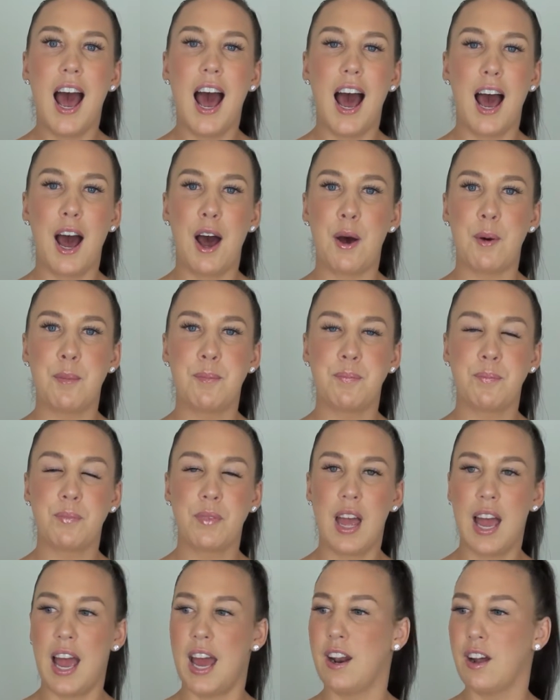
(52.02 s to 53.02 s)
And
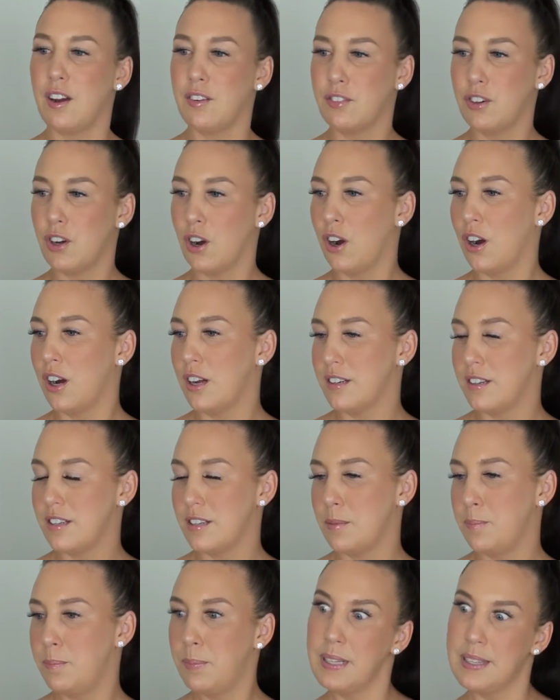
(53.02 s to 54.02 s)
I've
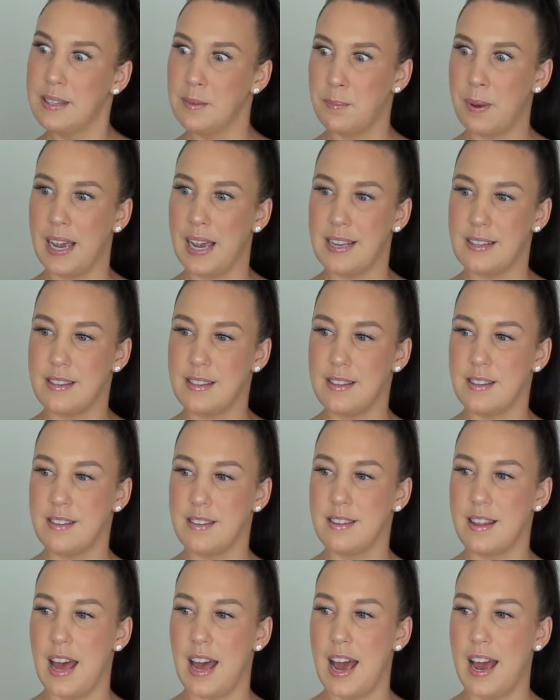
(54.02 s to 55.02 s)
got bits and
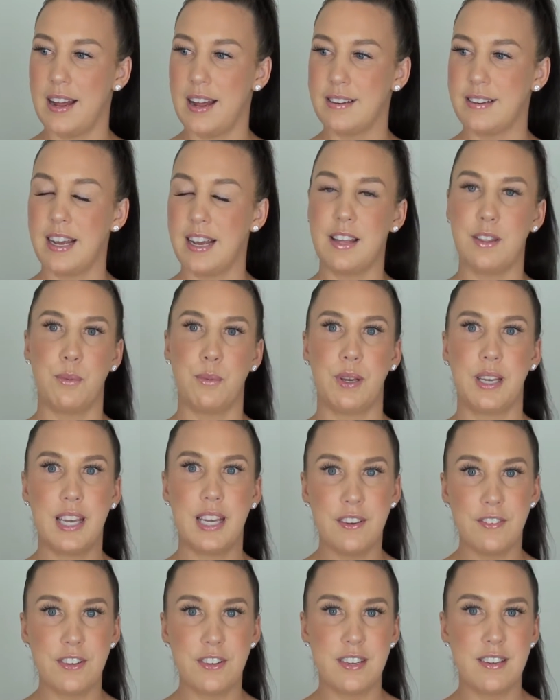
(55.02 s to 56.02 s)
pieces that either were
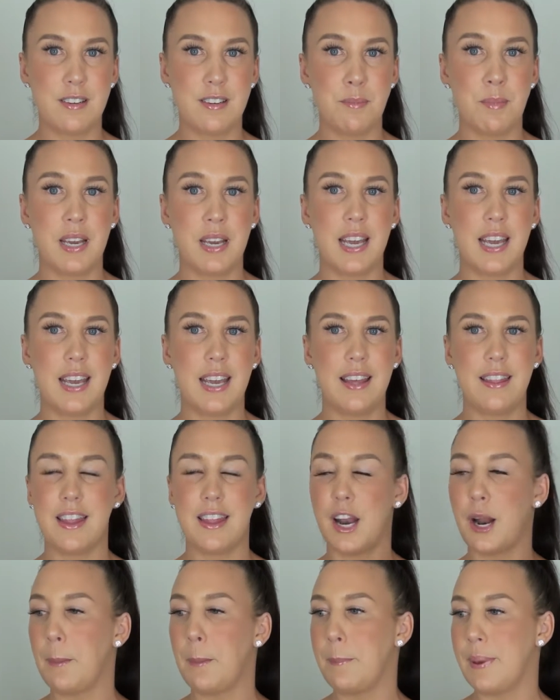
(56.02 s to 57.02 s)
gifted to me,
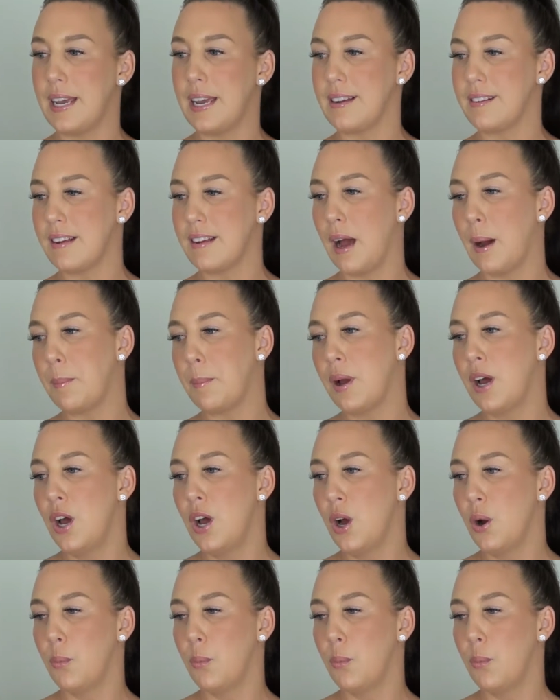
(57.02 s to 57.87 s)
that I picked up